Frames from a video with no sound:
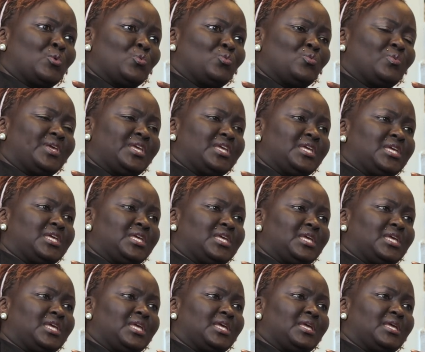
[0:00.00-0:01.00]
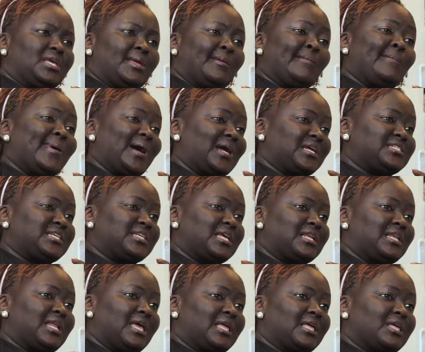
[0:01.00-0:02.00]
We
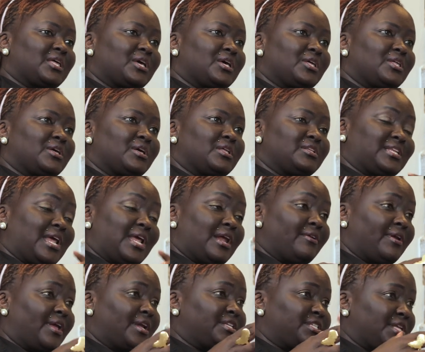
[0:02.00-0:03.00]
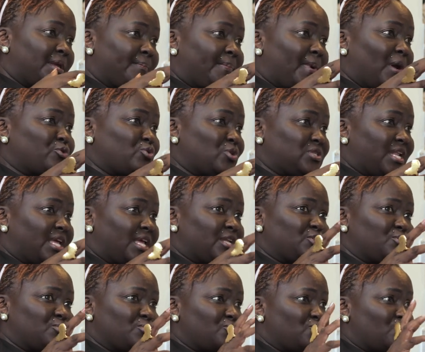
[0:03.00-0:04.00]
impacted, like, direct impact was
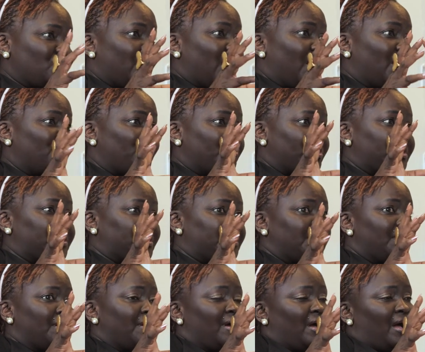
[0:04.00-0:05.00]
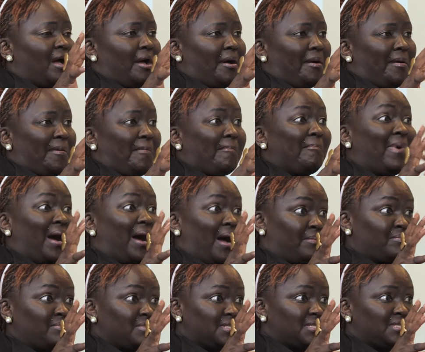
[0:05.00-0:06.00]
like to 300
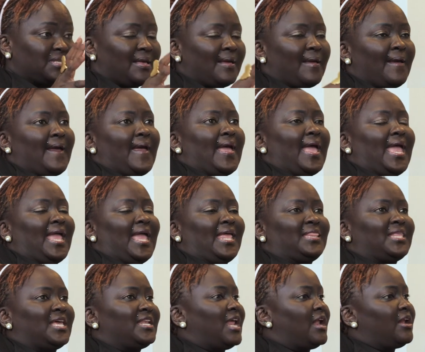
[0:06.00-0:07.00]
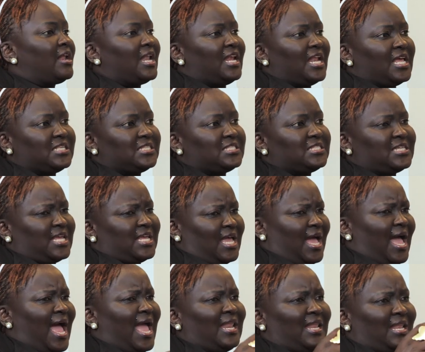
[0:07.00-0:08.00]
moms. And then I realized,
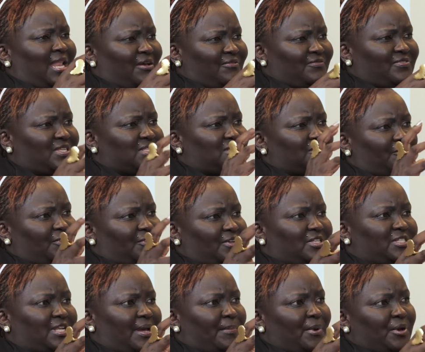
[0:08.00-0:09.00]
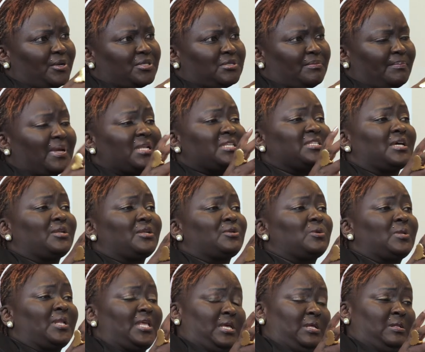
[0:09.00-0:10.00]
yeah, I love this field about
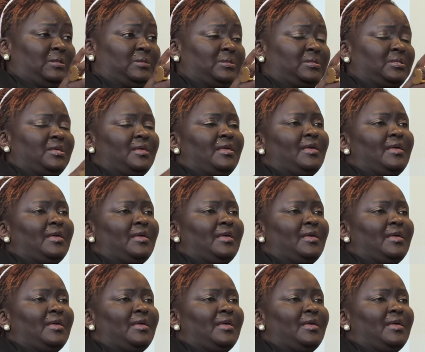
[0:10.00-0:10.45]
maternal health.